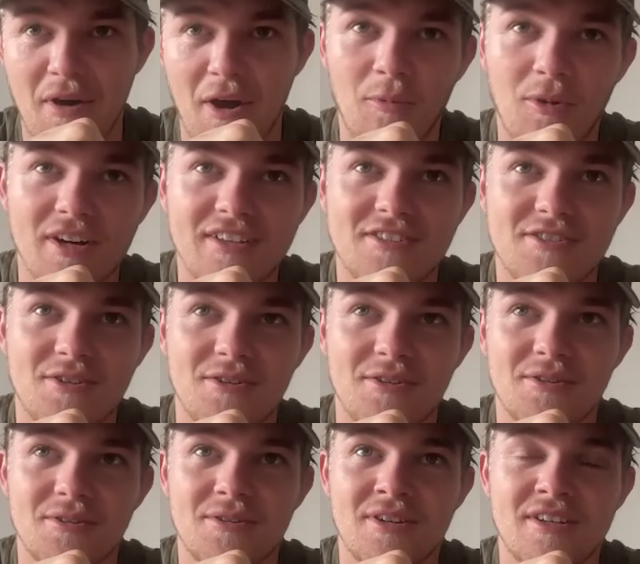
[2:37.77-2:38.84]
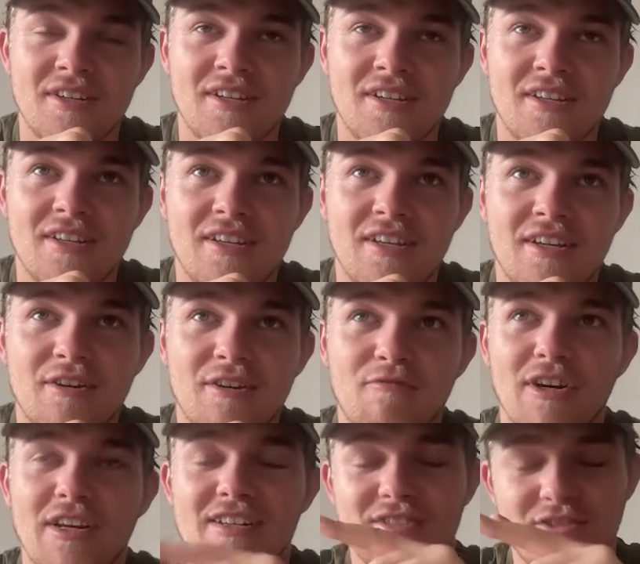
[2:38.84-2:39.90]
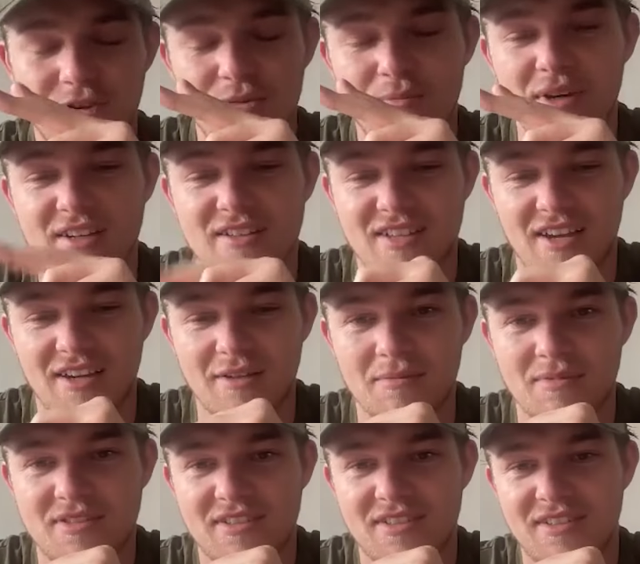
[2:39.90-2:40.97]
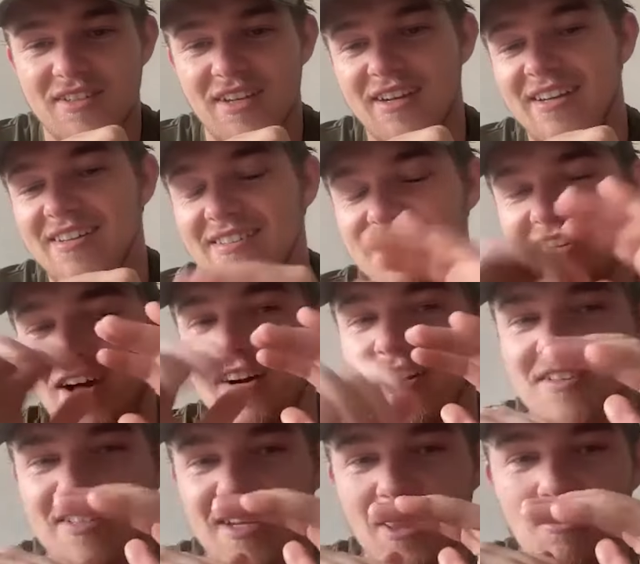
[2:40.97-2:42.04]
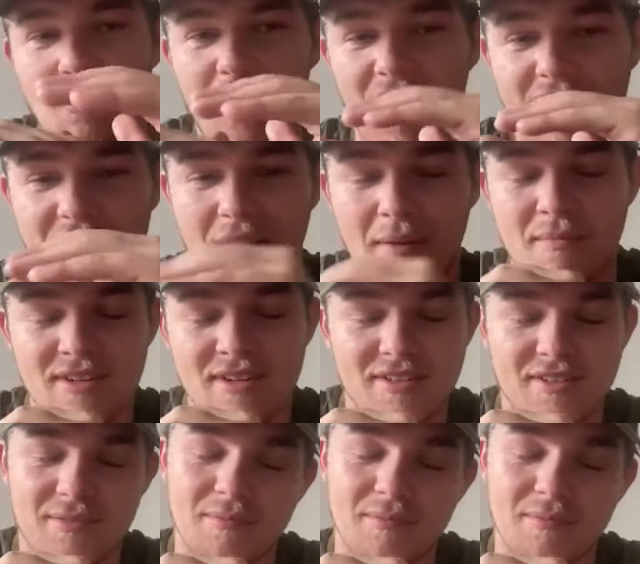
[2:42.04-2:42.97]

I wanted to release two mixtapes and then kind of see where I am